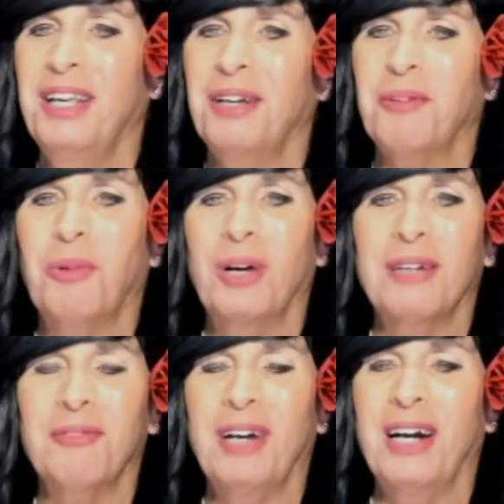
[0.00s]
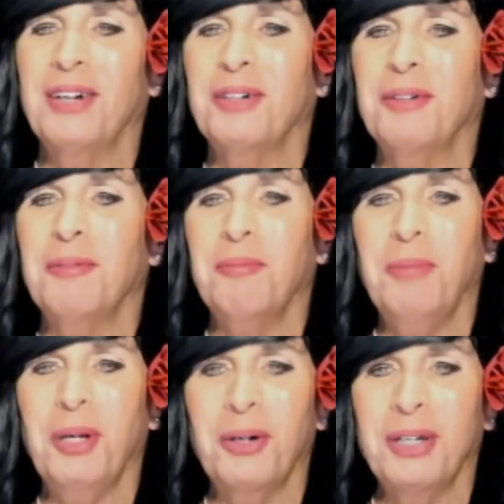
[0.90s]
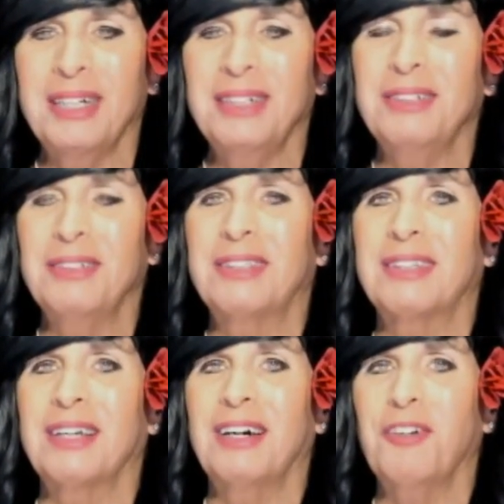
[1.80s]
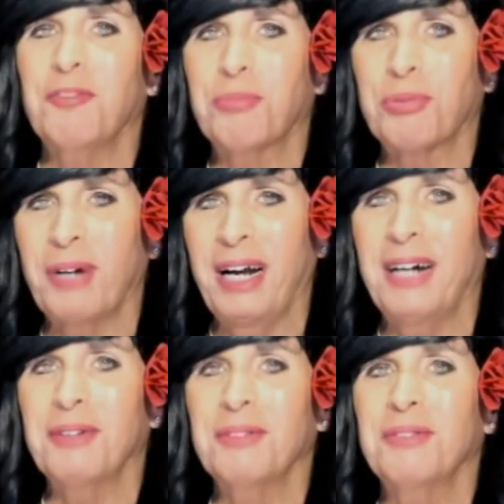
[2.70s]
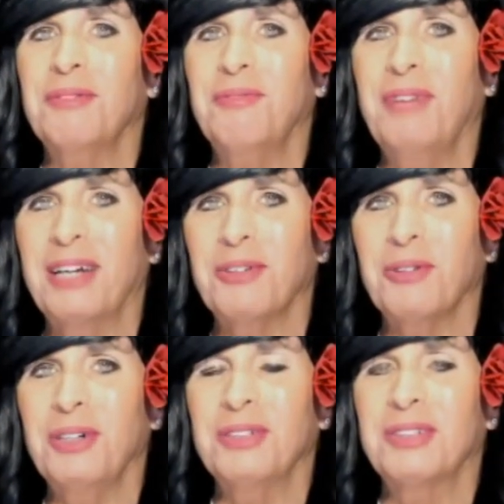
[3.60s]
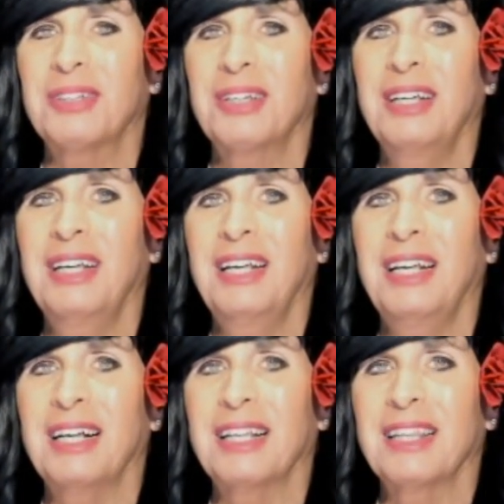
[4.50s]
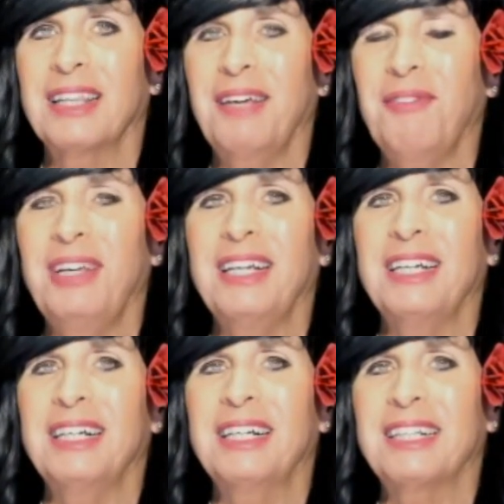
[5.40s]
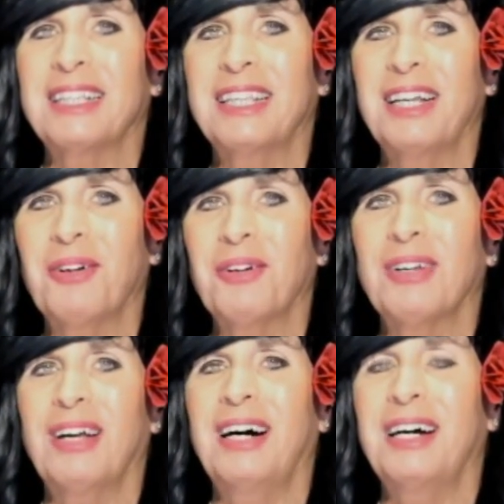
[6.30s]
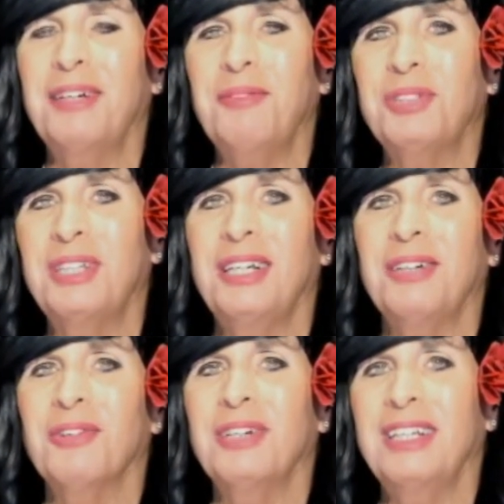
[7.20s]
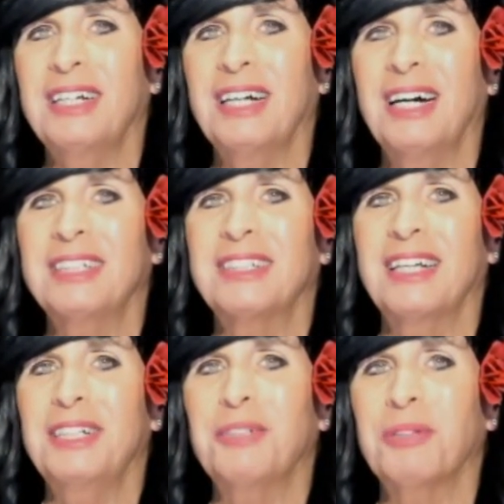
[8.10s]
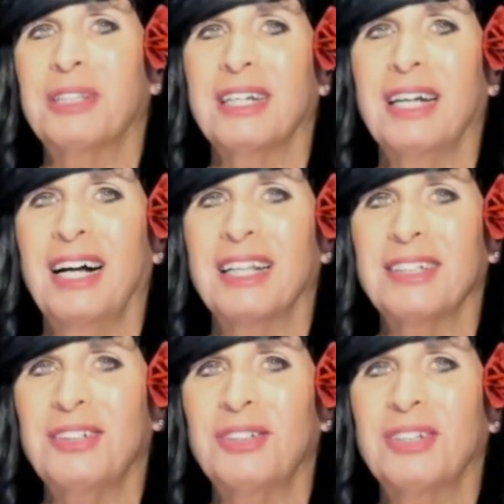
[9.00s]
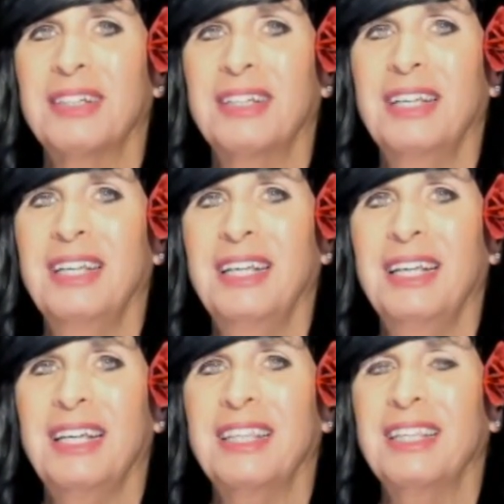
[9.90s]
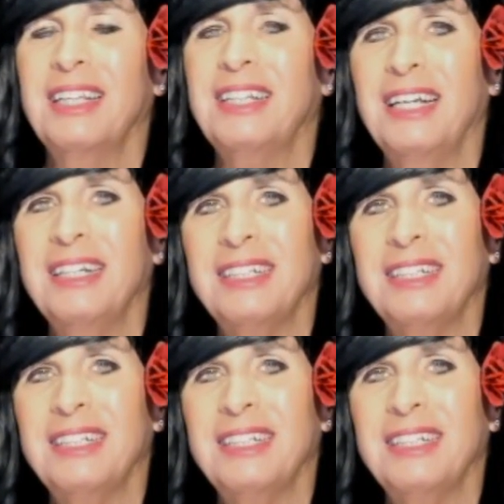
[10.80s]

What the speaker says: One of our millions of proud veterans living their lives here in the United States with the knowledge that they